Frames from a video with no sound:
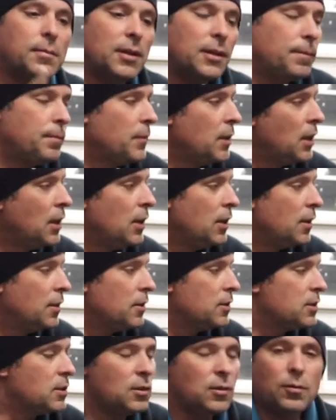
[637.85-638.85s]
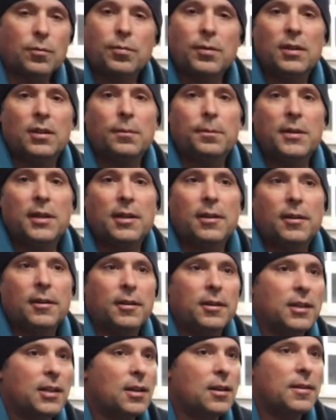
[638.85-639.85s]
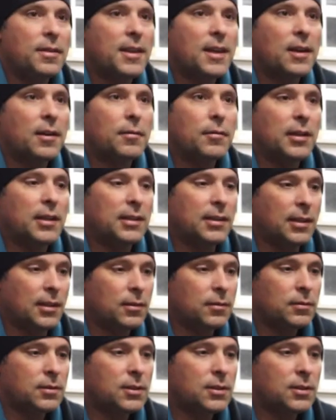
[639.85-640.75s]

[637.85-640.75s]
but there's no real big hurry on that right now.